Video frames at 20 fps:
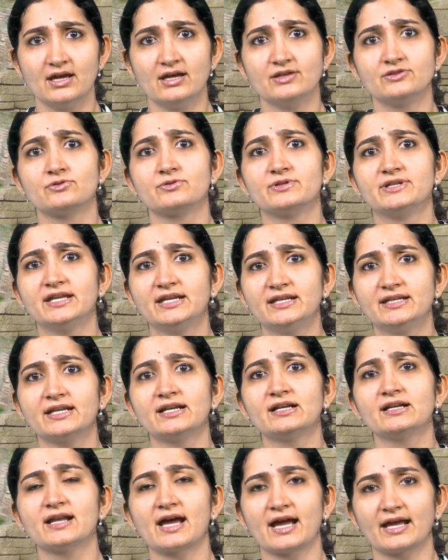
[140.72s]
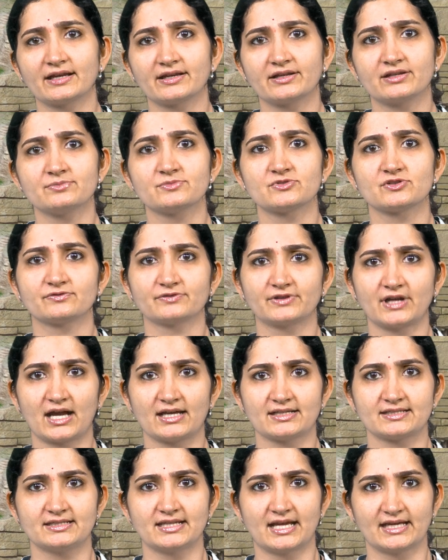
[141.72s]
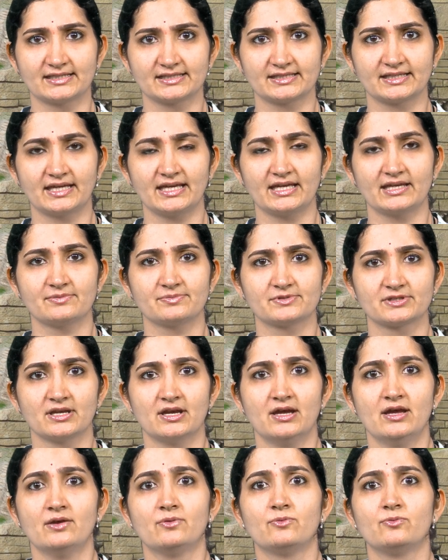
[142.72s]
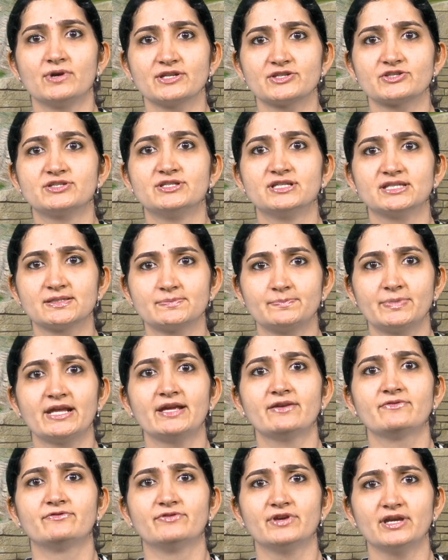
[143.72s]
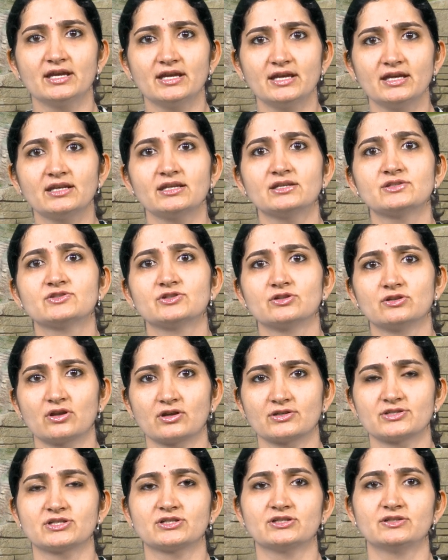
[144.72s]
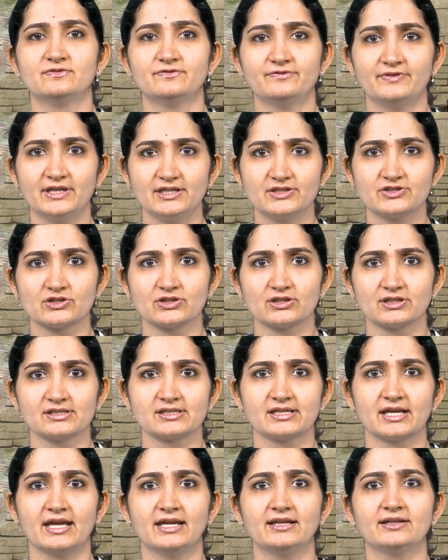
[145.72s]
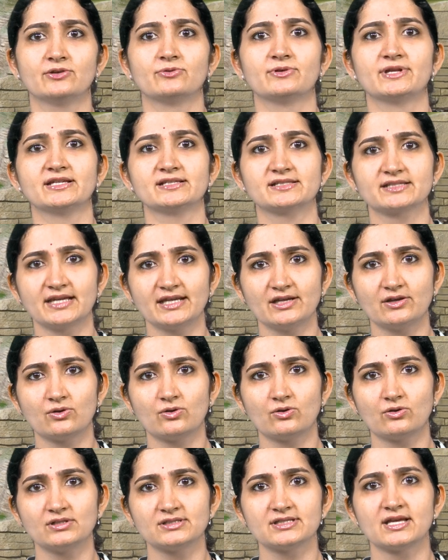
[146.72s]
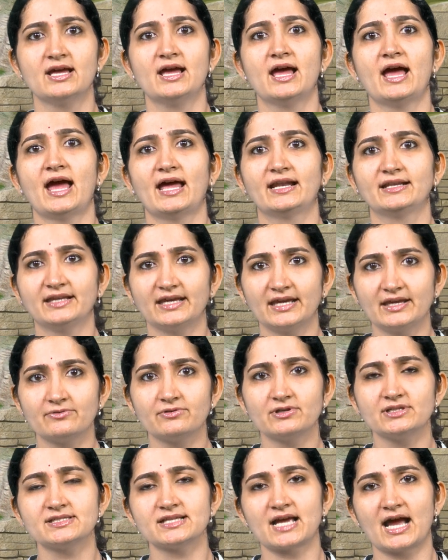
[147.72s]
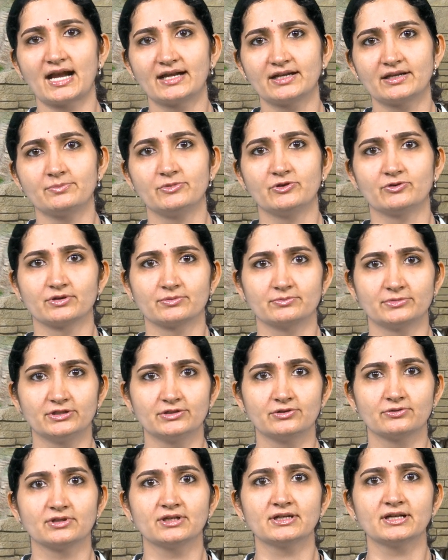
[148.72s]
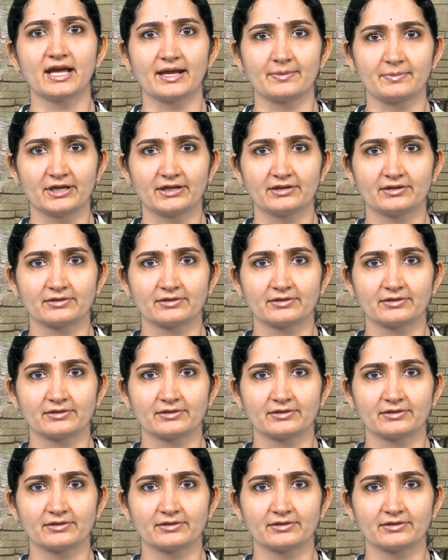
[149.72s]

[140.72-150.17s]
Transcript: through detailed diagrams of karst landscapes which display various geological features including sinkholes and caverns attributable to the climate.